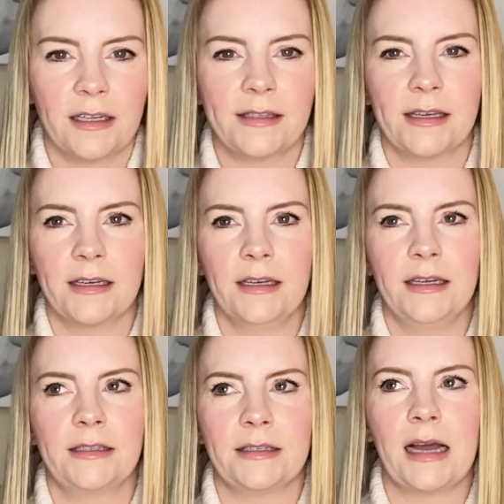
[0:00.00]
It's
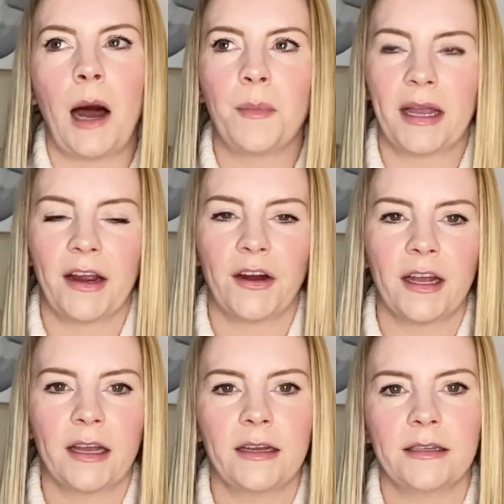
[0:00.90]
a topic
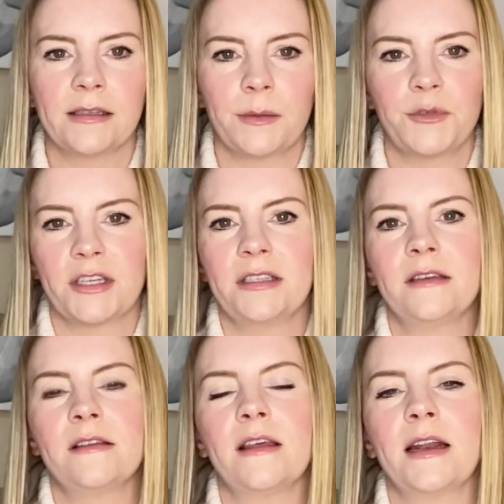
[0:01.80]
area and a subject
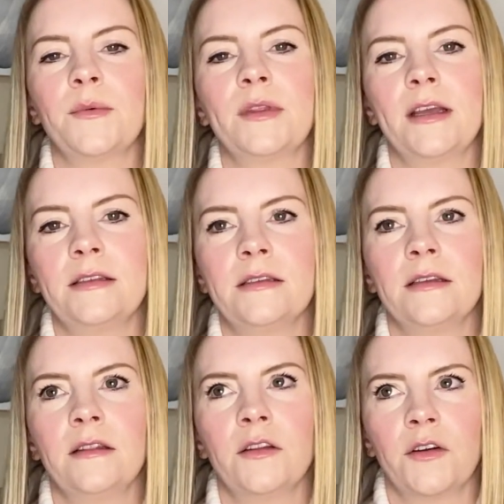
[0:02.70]
that I would like to
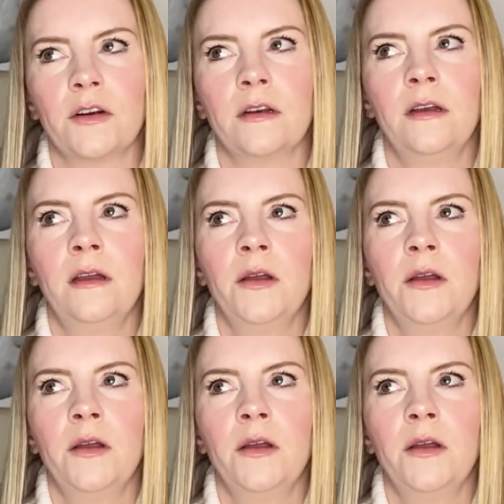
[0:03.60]
learn